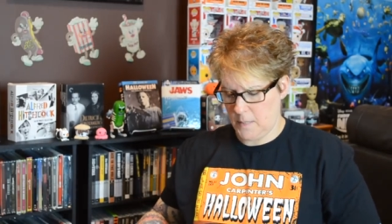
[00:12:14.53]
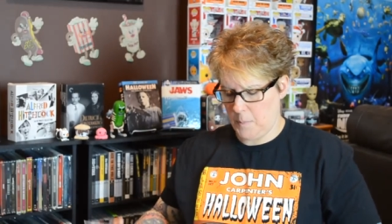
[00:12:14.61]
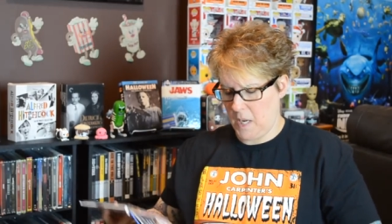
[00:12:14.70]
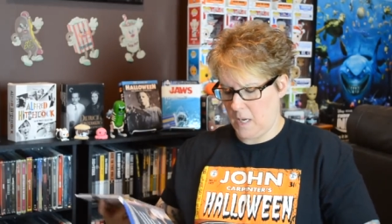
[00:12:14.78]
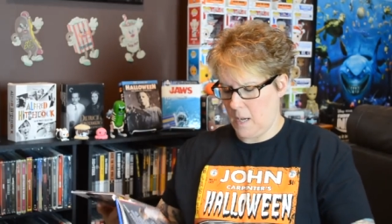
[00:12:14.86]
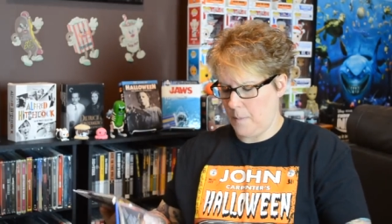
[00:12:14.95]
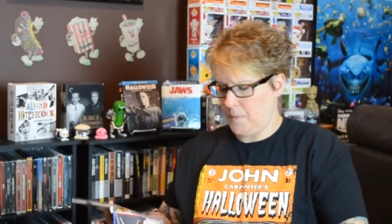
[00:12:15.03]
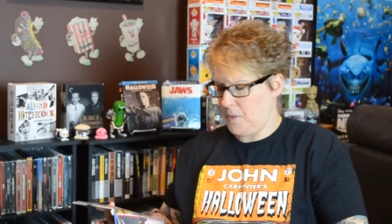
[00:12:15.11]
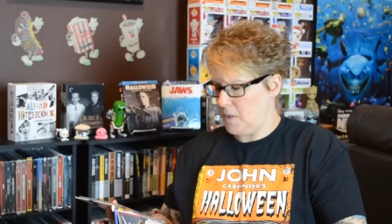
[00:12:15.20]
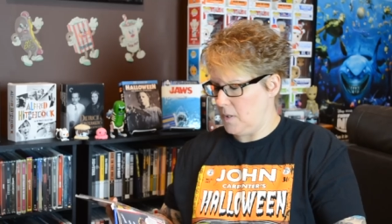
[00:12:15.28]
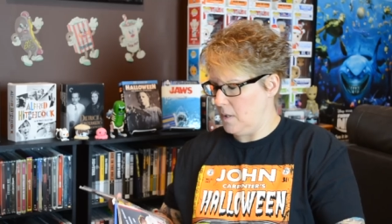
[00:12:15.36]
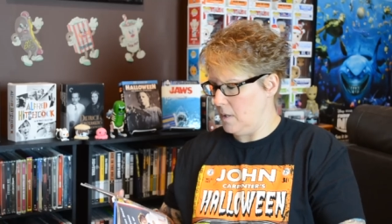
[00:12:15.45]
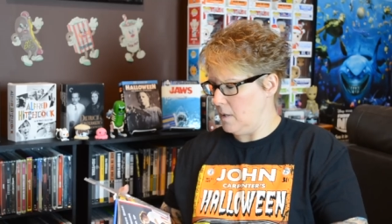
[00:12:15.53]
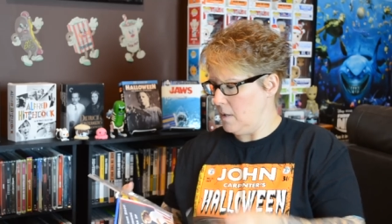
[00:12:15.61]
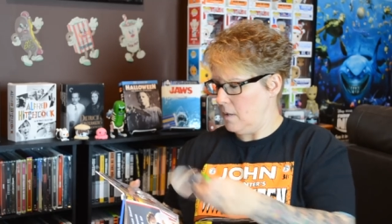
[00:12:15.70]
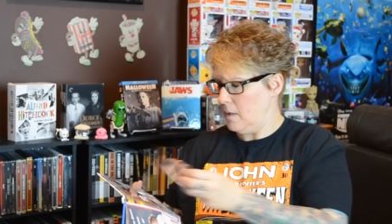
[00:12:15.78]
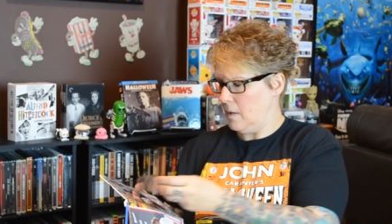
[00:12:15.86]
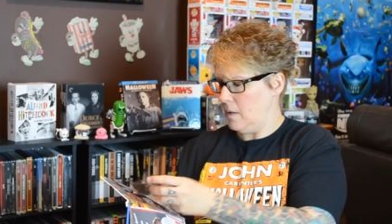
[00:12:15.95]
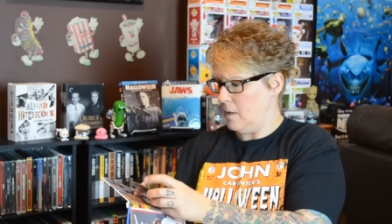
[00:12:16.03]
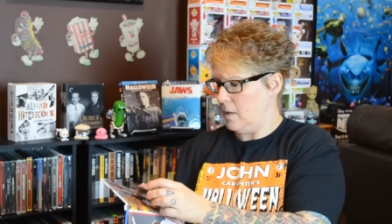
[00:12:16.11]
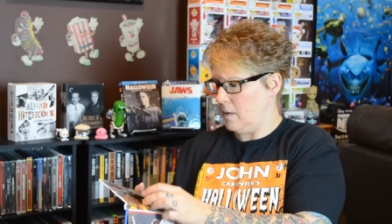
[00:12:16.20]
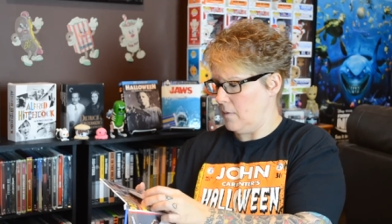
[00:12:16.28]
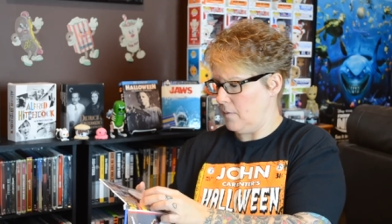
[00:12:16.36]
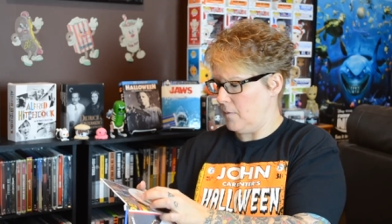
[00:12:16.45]
pickups
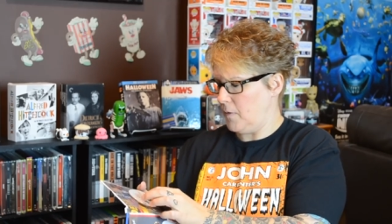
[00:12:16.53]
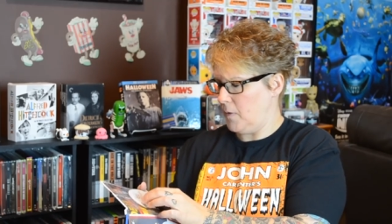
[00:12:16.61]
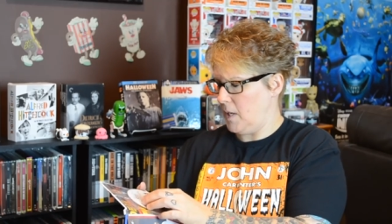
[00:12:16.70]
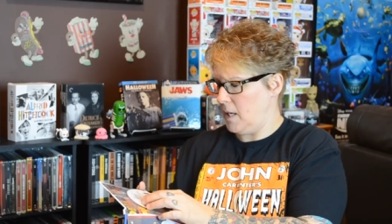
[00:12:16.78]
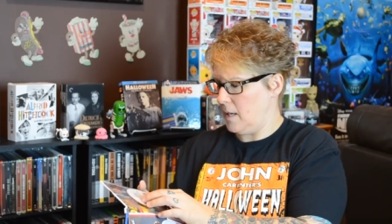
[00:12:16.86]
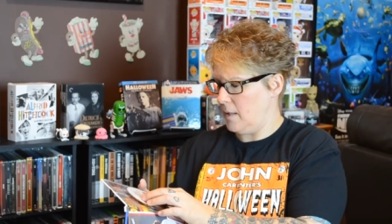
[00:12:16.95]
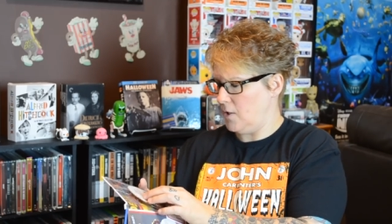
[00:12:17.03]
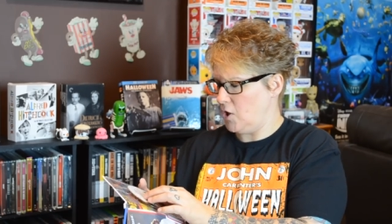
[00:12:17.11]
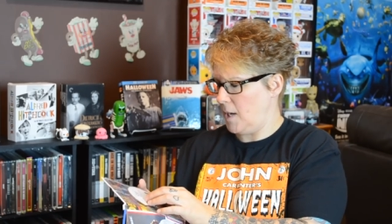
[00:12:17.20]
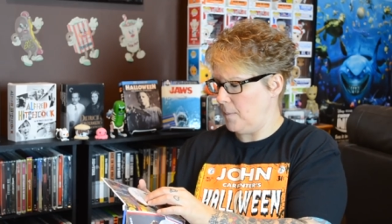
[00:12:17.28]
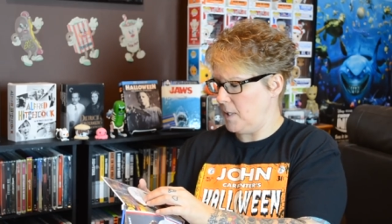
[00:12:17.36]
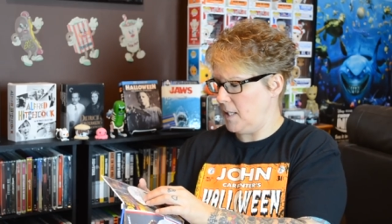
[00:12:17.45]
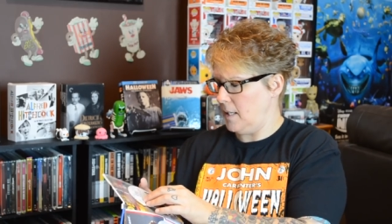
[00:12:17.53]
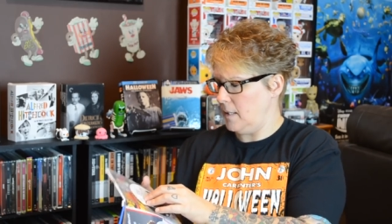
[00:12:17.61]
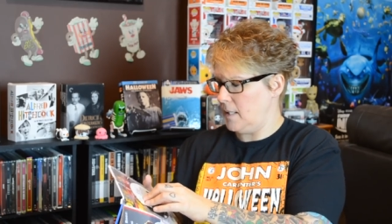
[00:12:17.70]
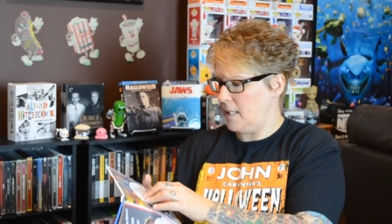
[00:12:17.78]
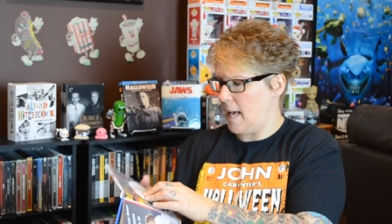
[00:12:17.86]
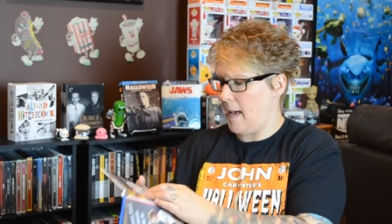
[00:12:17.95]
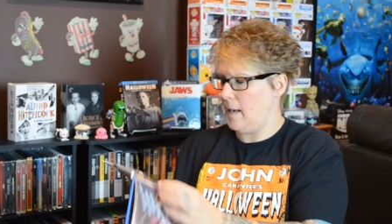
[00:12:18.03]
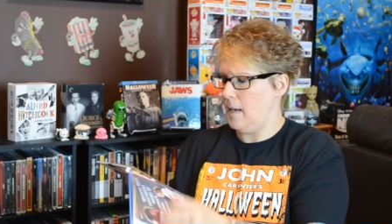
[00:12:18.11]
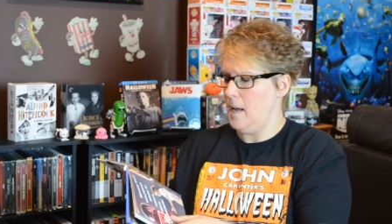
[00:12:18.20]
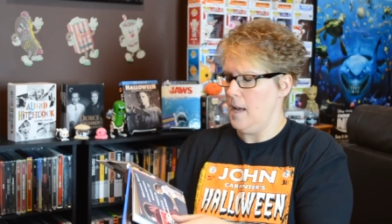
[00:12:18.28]
for the James Dean set.